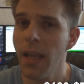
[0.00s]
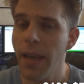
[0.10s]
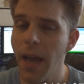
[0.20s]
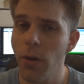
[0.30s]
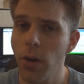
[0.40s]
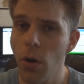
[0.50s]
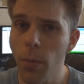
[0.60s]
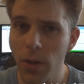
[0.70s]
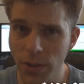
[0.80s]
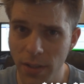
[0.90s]
Now you're
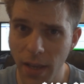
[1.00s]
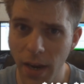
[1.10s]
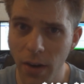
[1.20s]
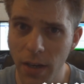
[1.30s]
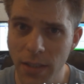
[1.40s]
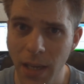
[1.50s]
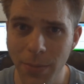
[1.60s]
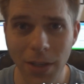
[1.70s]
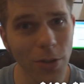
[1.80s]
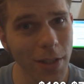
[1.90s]
almost there,
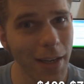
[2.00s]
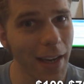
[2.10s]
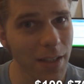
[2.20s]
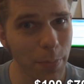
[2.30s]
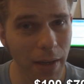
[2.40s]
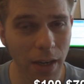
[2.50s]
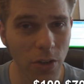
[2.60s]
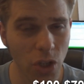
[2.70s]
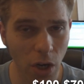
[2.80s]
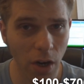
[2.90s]
except here's the next big
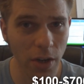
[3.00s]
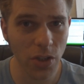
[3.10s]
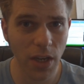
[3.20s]
charge,